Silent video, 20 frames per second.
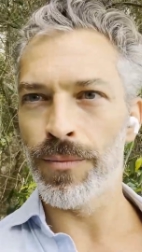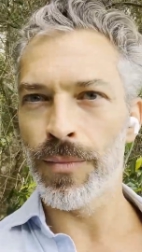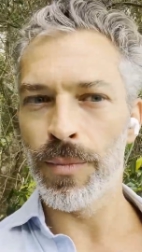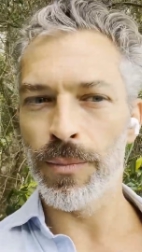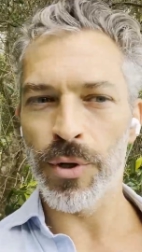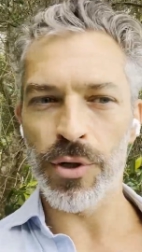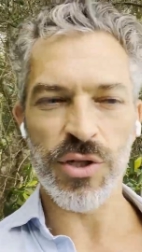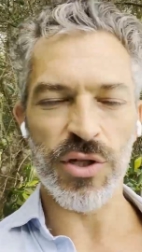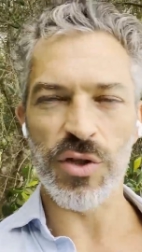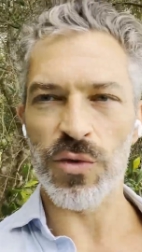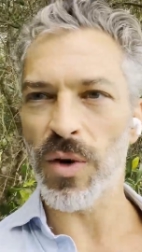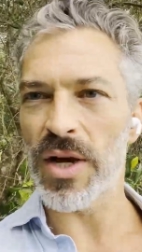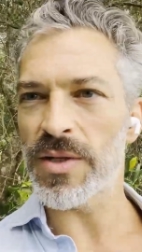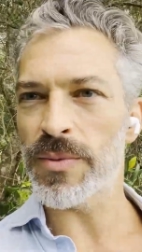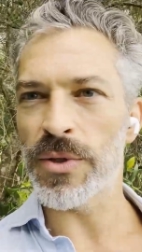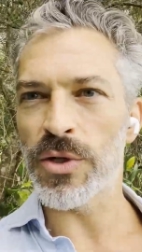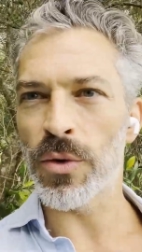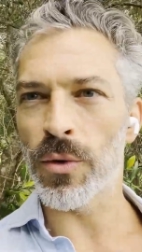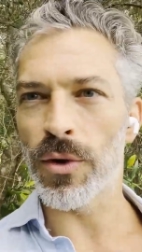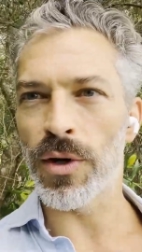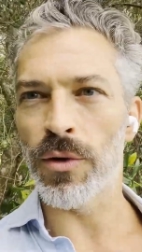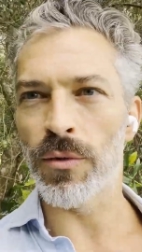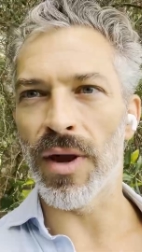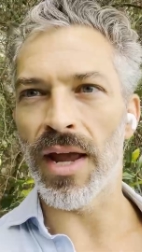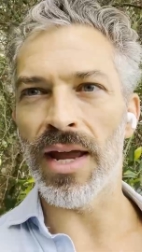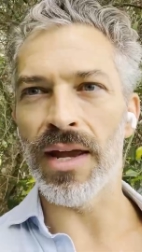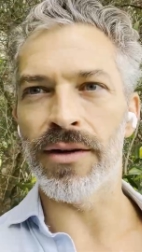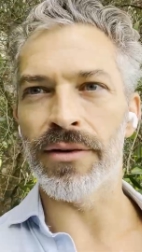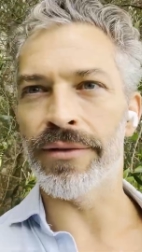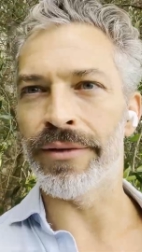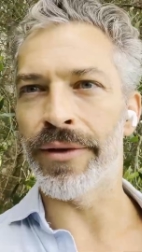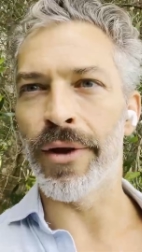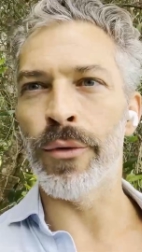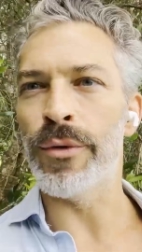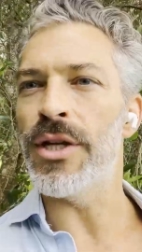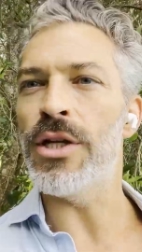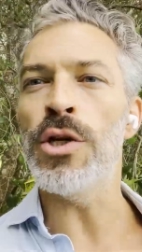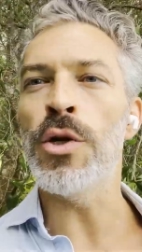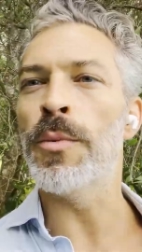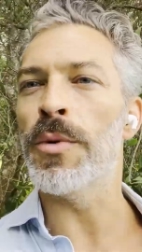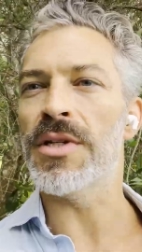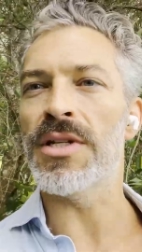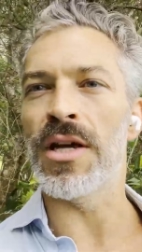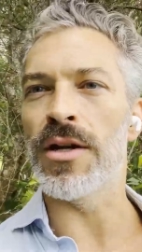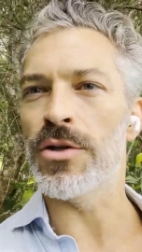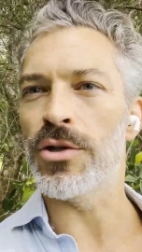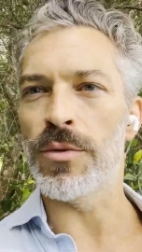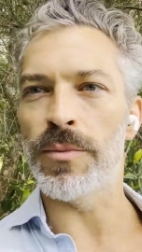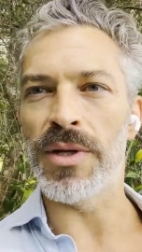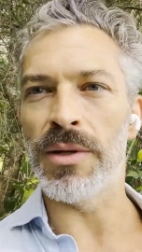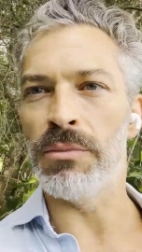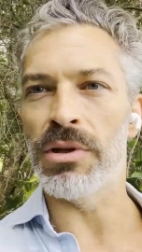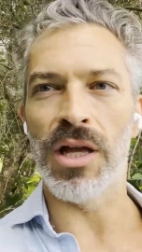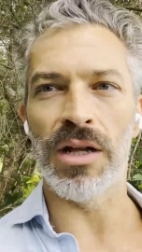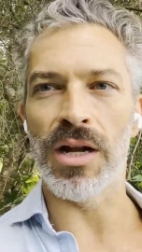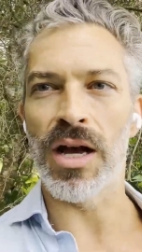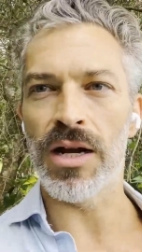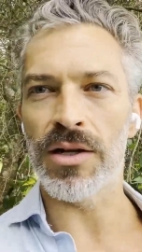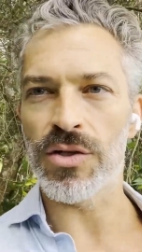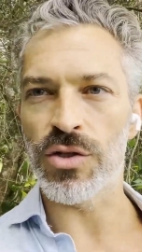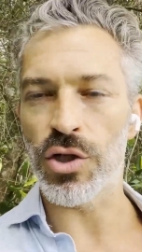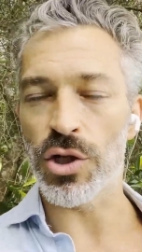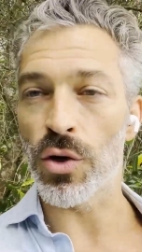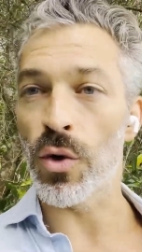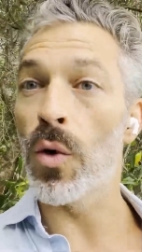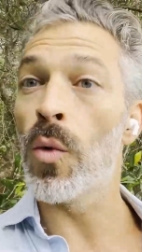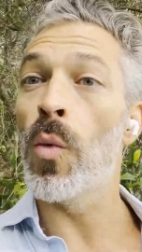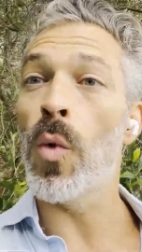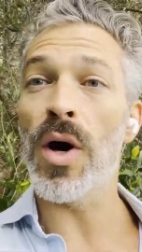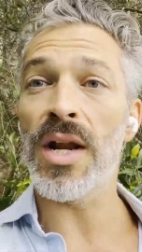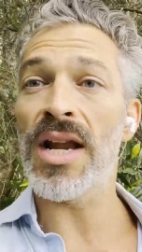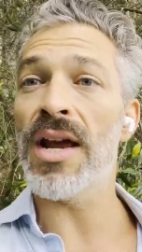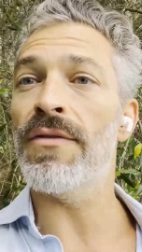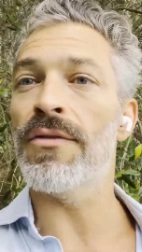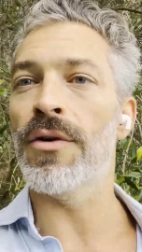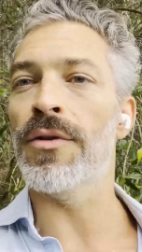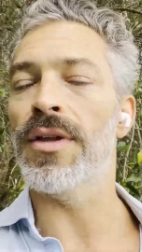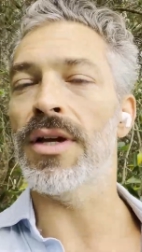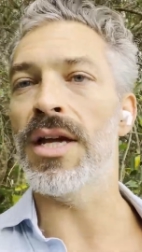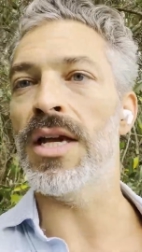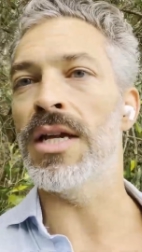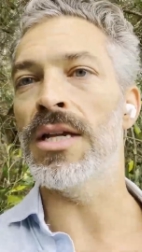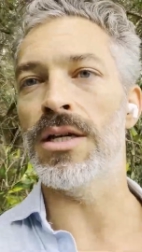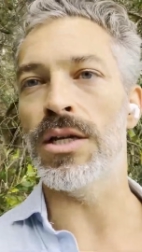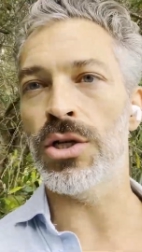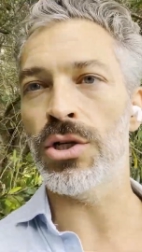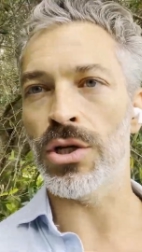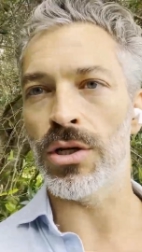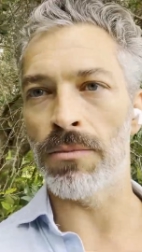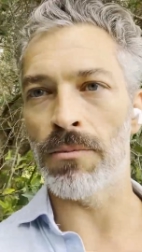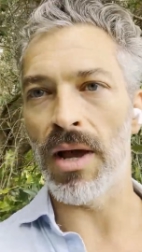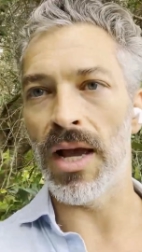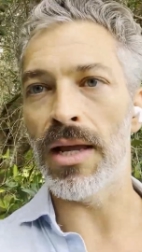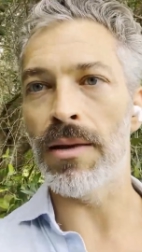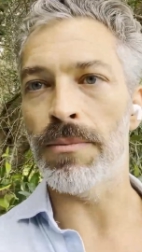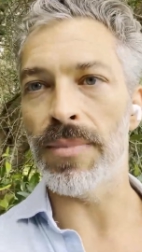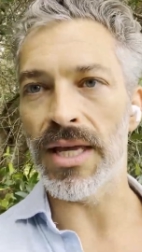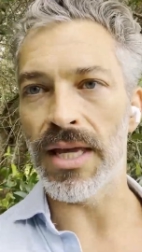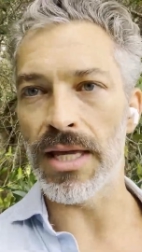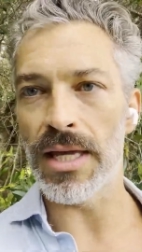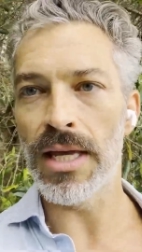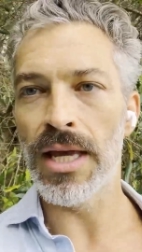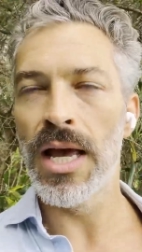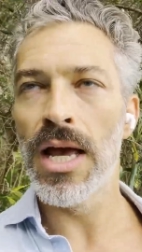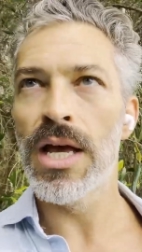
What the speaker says: person's respiratory rate, and only 2% should be blood oxygen, or whatever the condition might be.